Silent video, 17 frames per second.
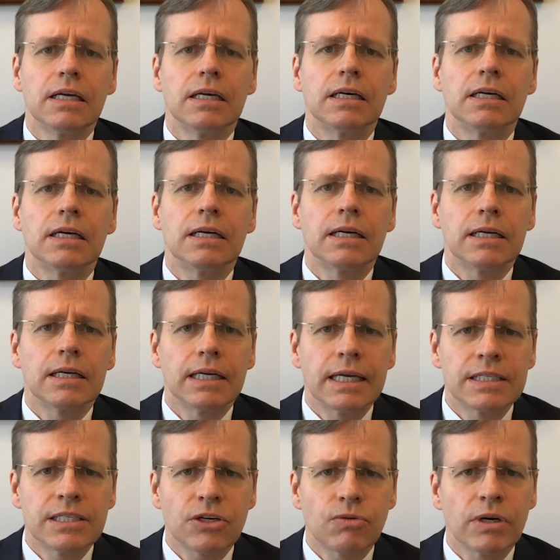
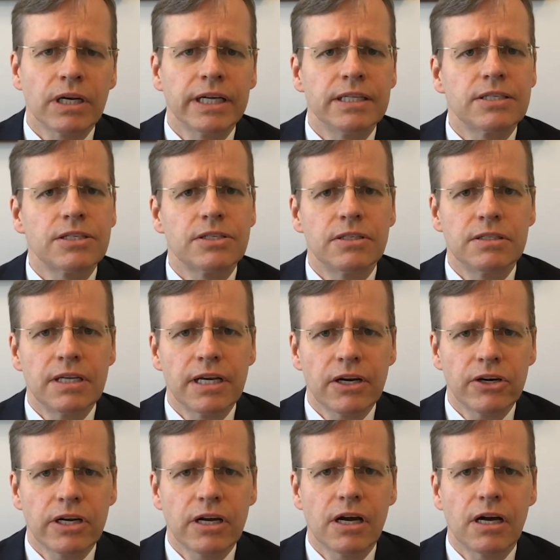as it relates to
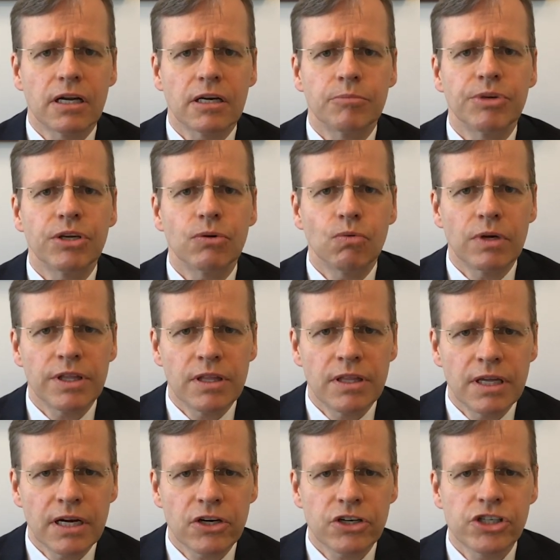their economy with
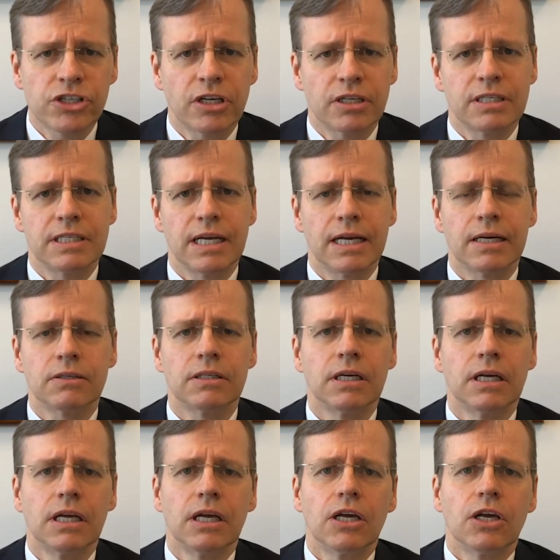their shutdown,
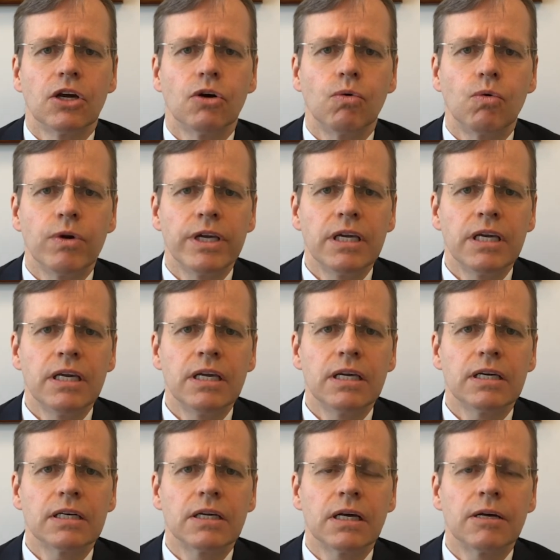
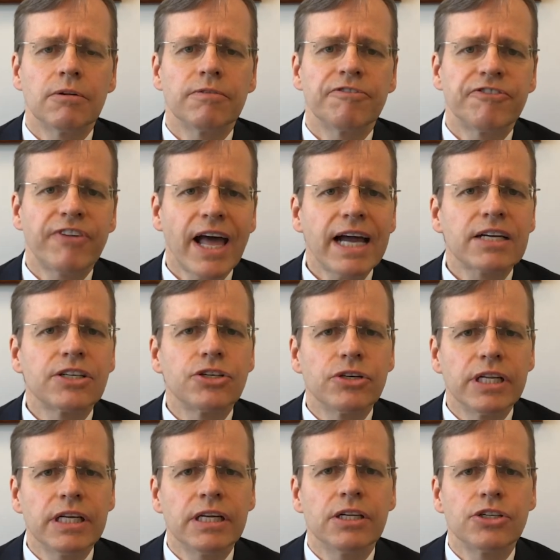we
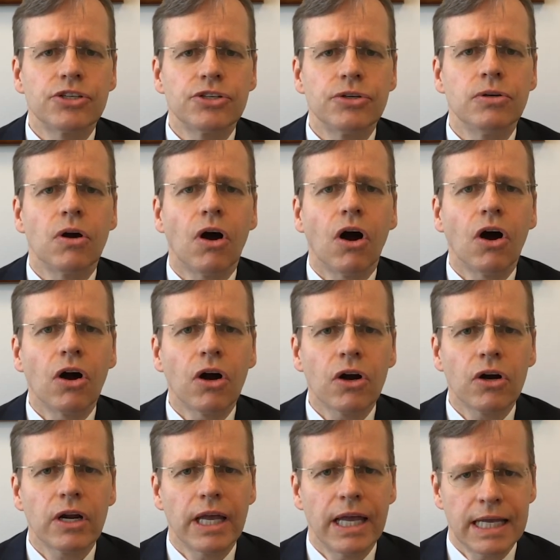factored into
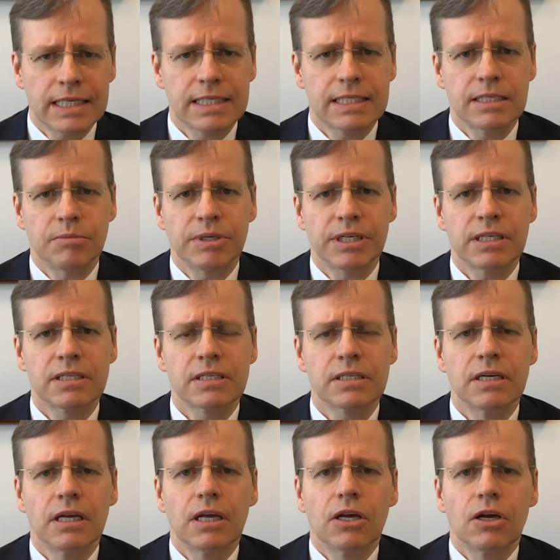our
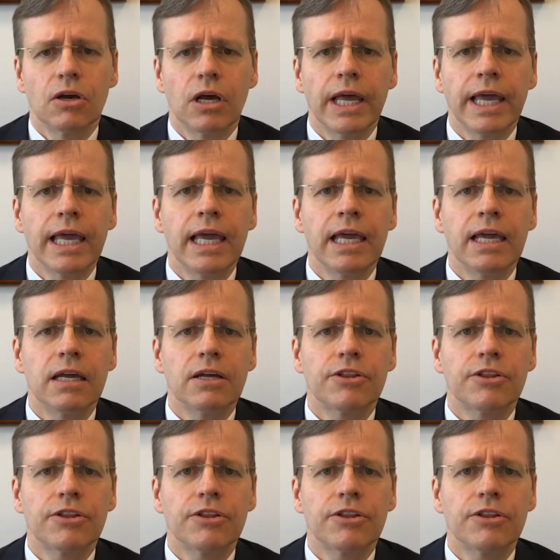estimates a